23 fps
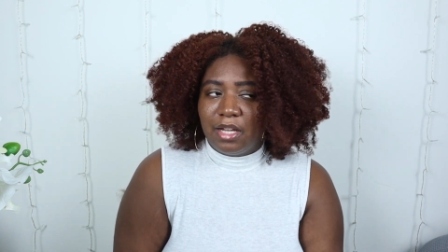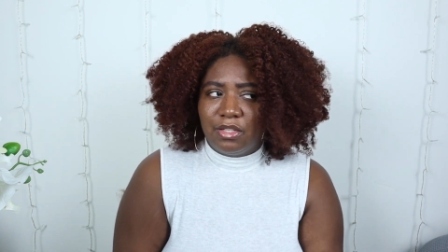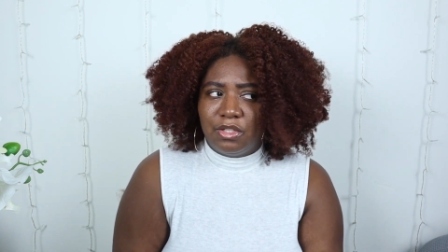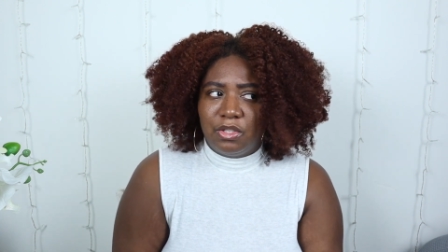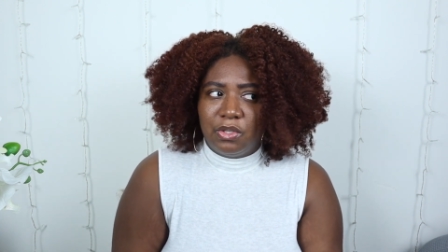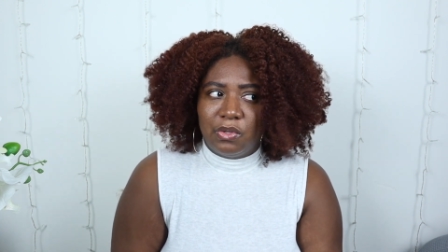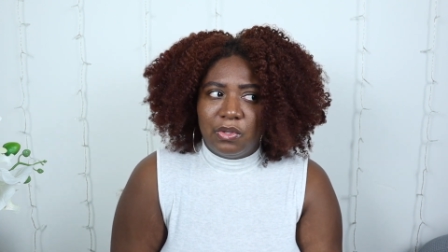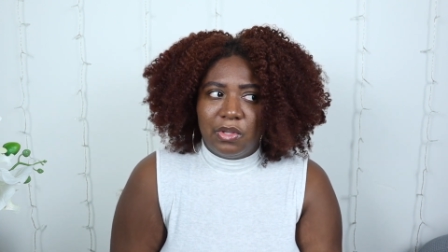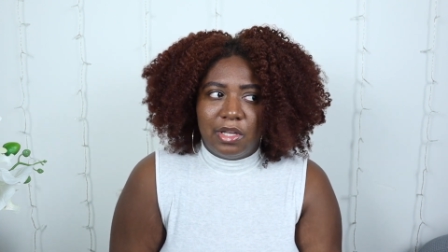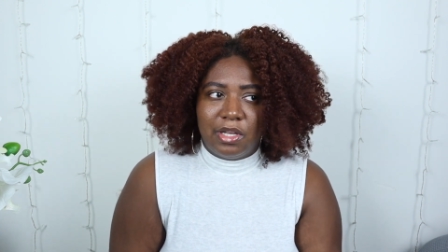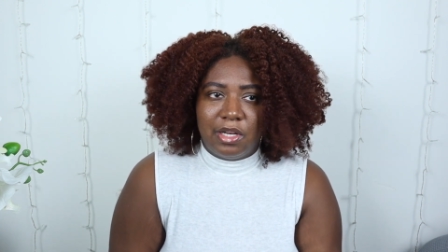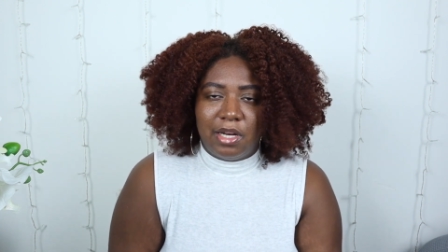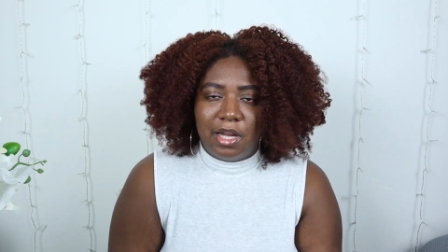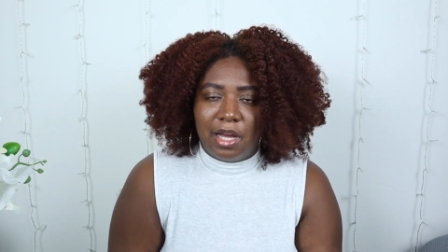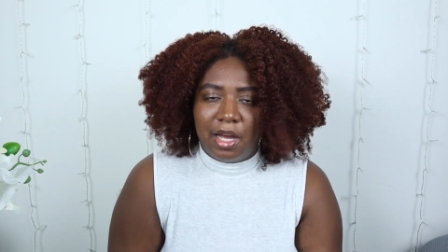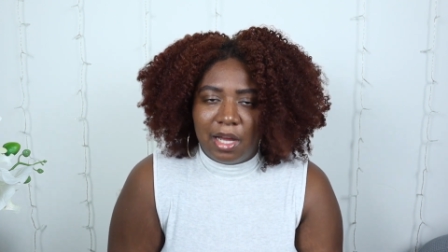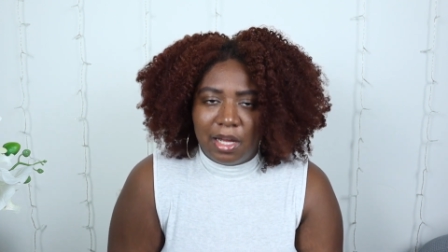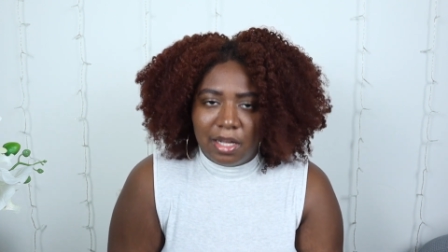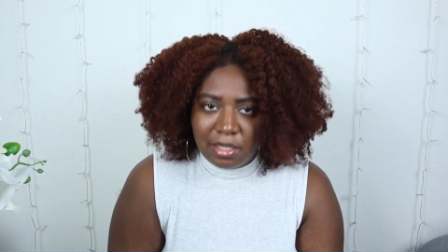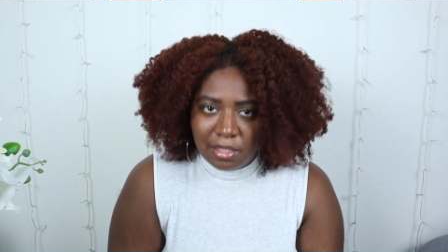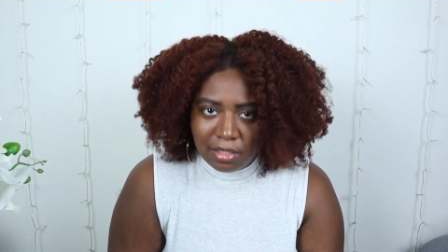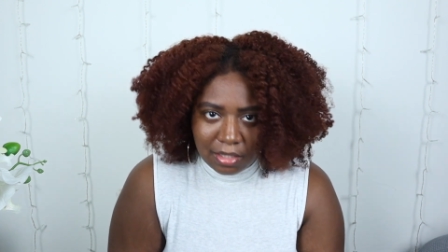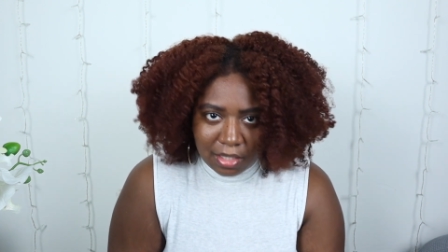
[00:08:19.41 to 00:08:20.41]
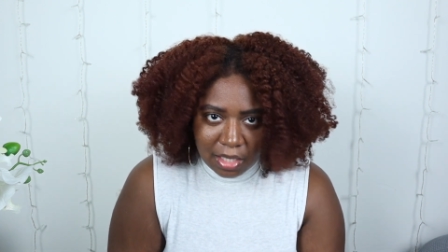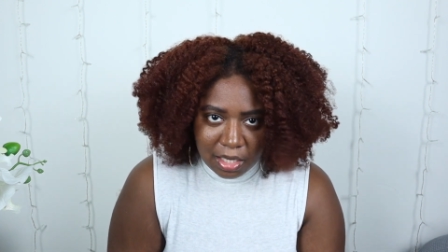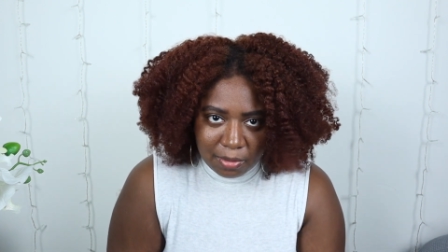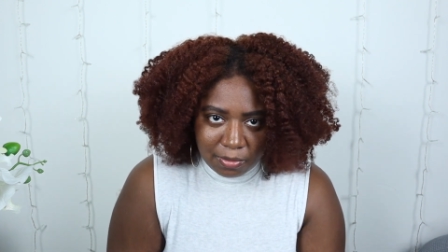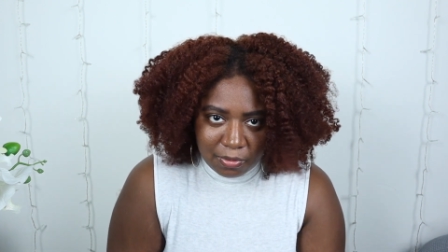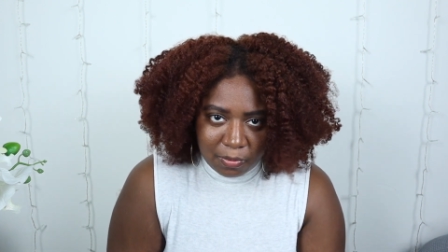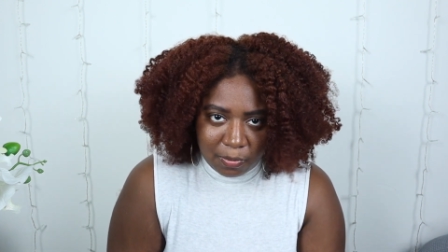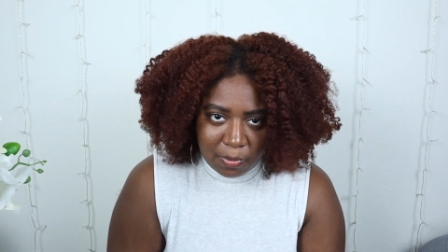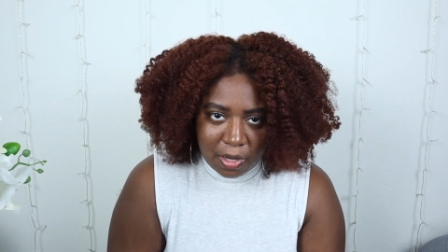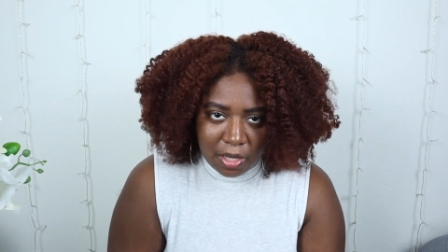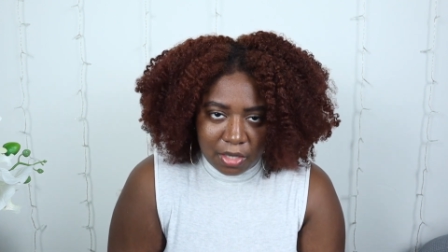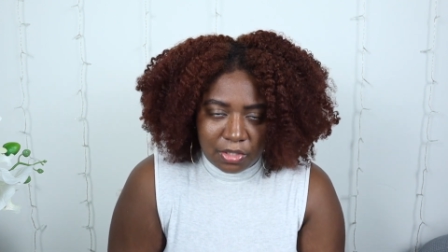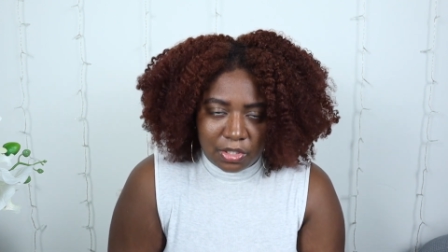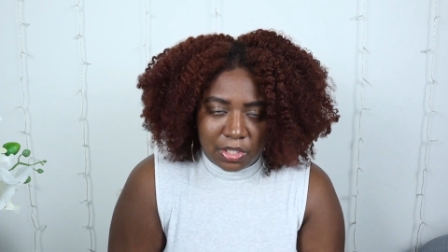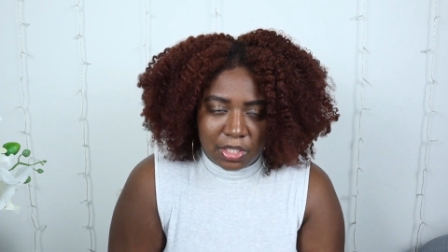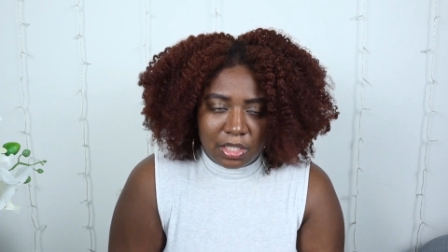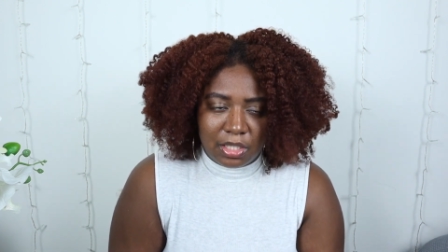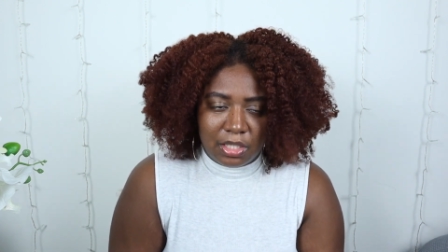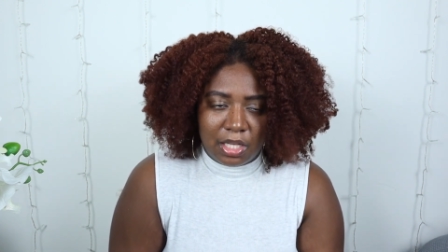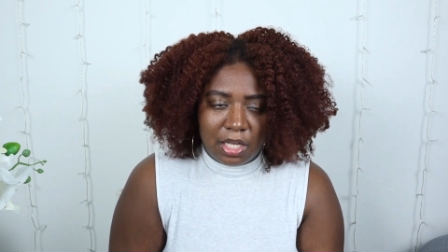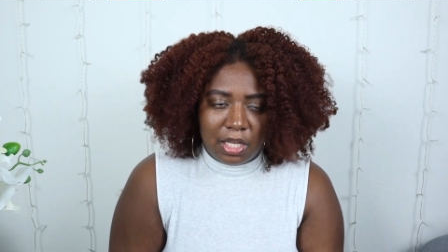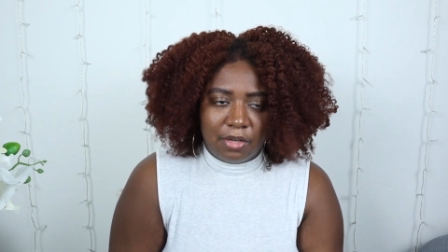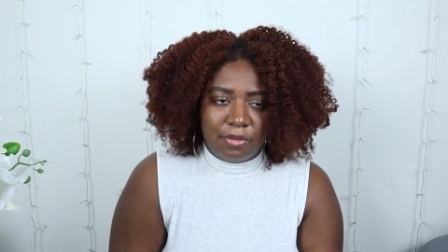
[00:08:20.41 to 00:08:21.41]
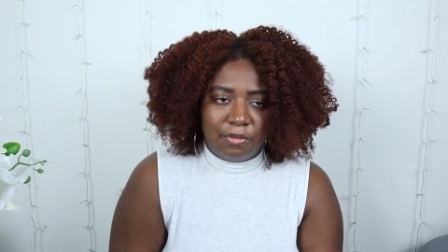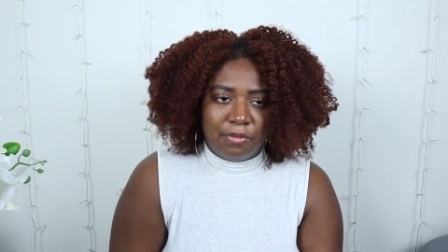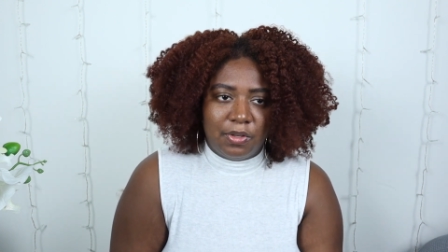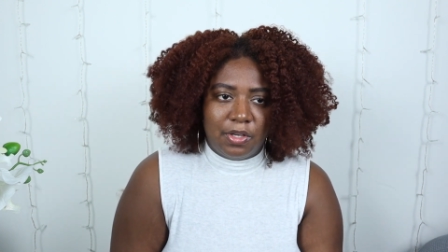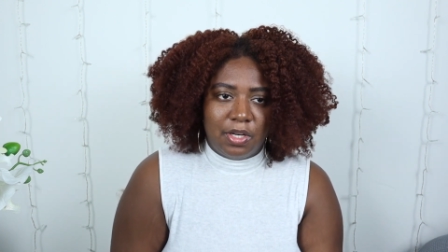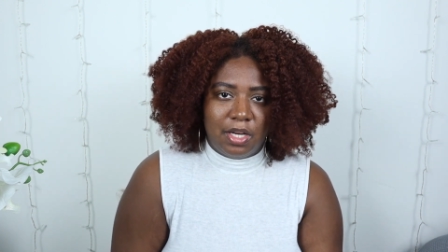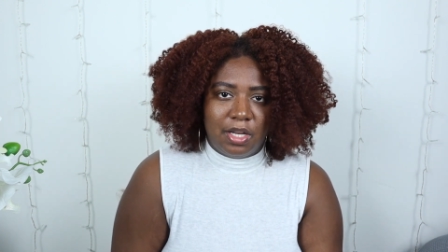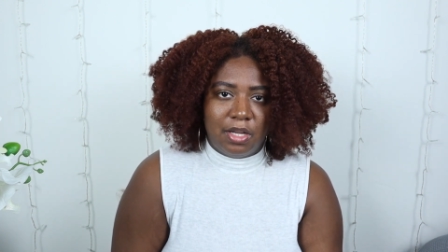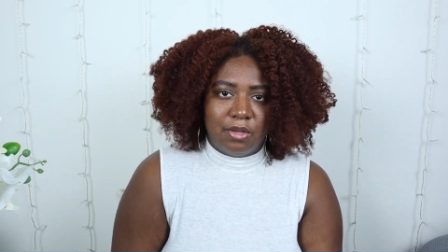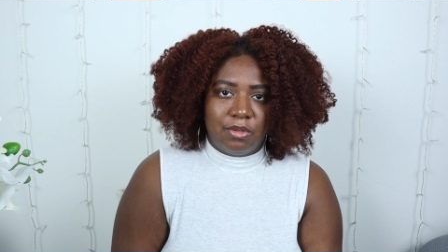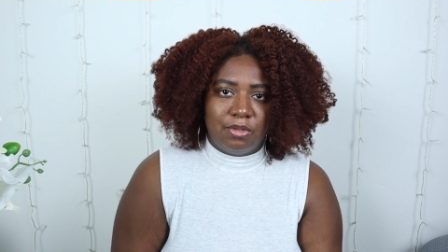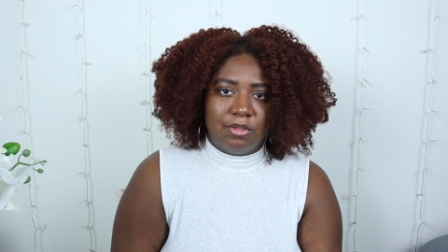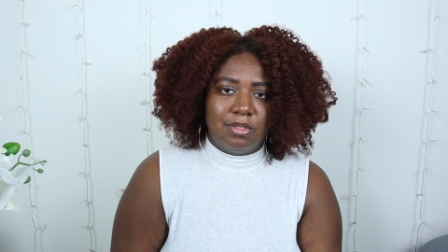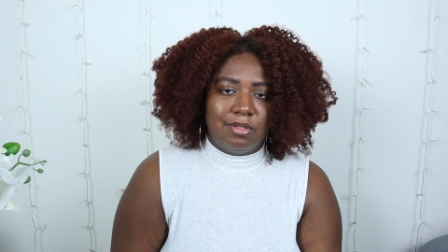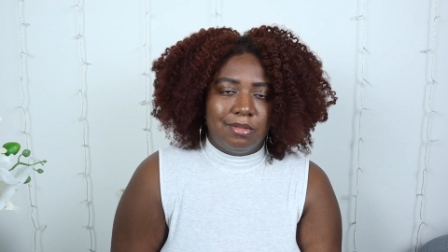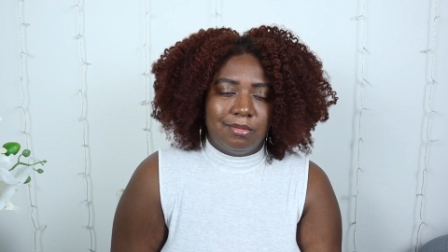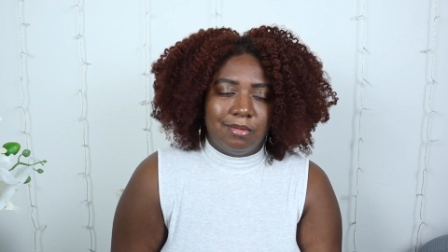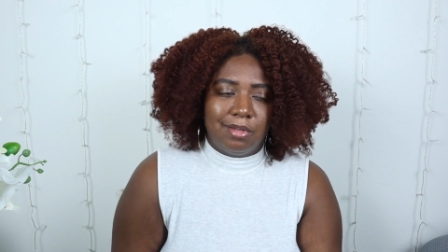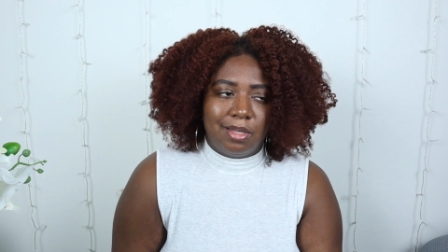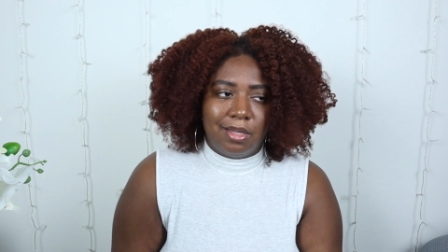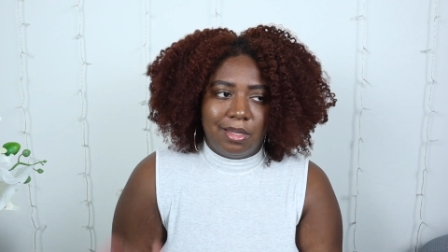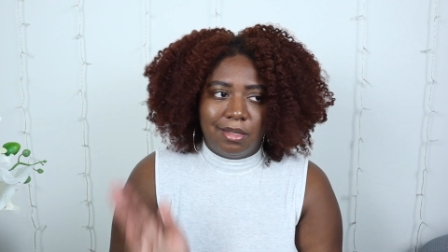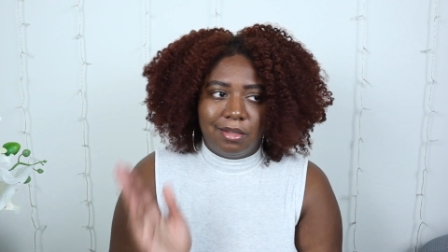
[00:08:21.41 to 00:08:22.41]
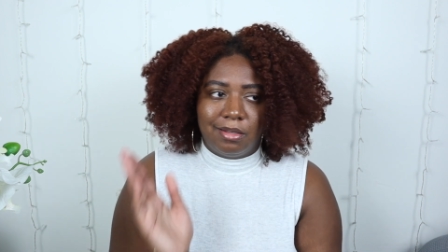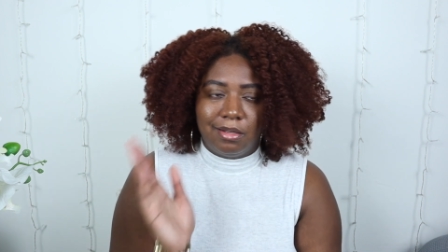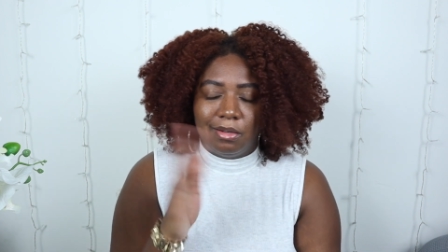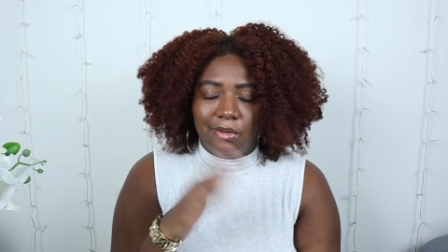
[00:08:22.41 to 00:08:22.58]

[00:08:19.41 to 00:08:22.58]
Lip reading: So then I stopped watching a lot of videos because I'm like,